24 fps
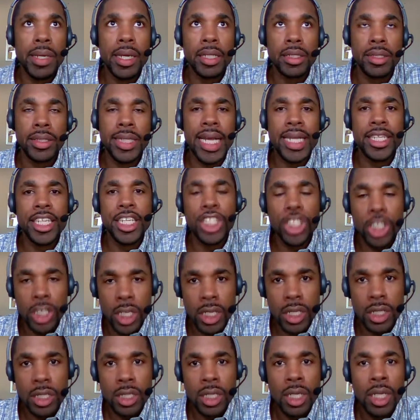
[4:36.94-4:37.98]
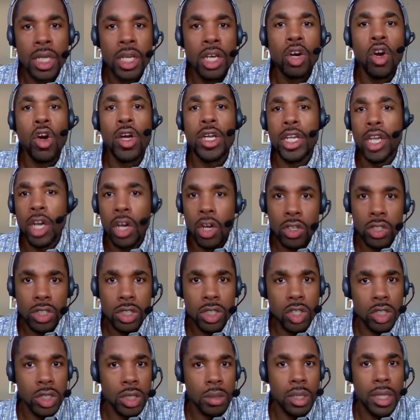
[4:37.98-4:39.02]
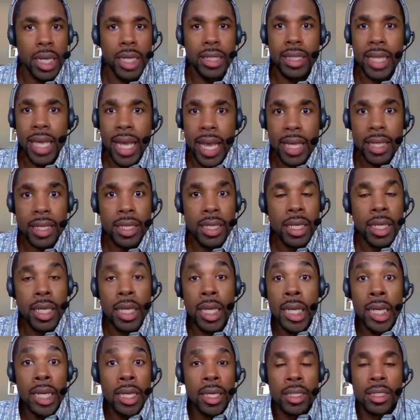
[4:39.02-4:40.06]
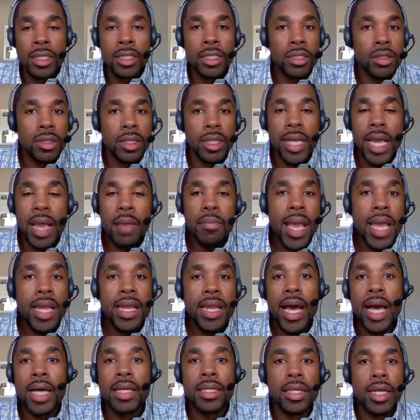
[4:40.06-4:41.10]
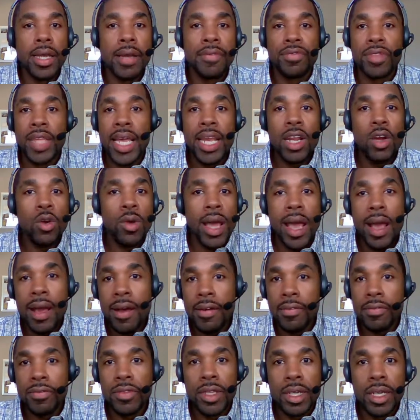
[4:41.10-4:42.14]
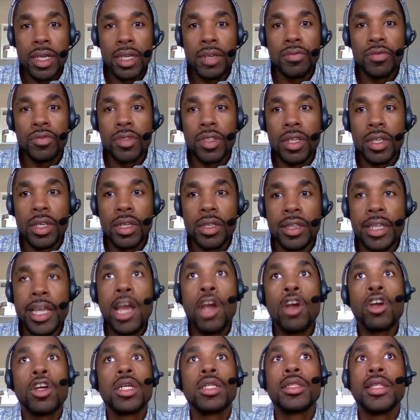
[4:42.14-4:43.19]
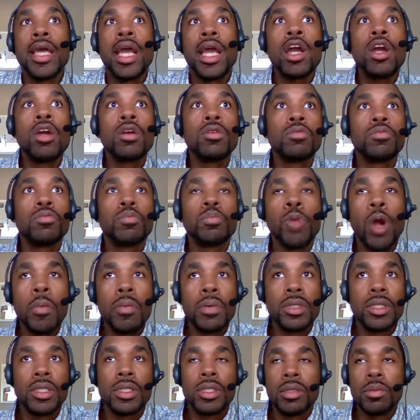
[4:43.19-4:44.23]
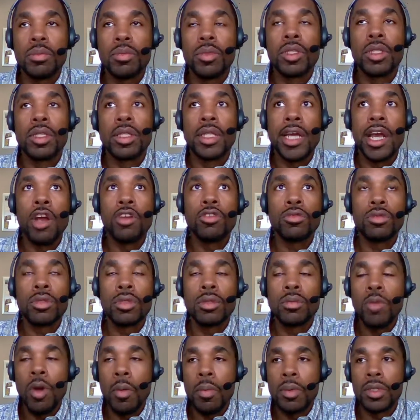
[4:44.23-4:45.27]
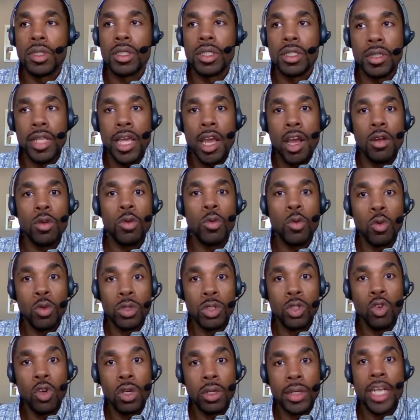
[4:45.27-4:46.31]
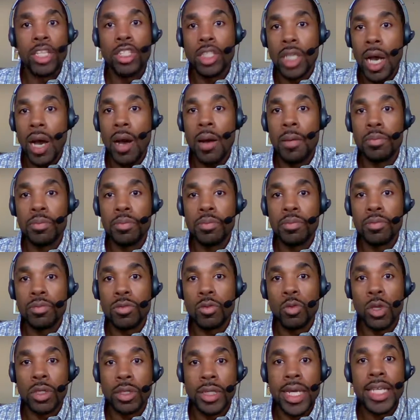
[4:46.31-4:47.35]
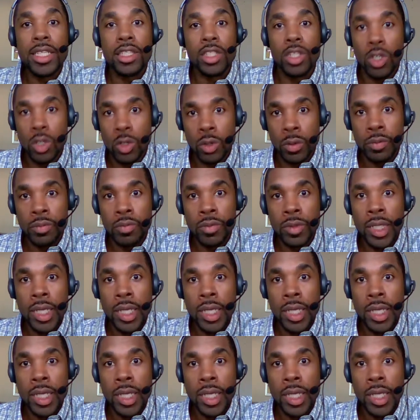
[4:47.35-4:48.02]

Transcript: technician or nurse or something like that, they may not, if they don't have their purpose is they're doing their job, what they do